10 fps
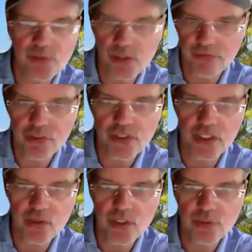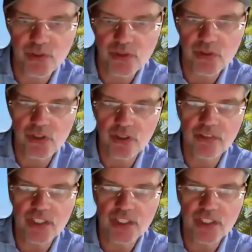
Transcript: So the first thing, U.S. Postal Service.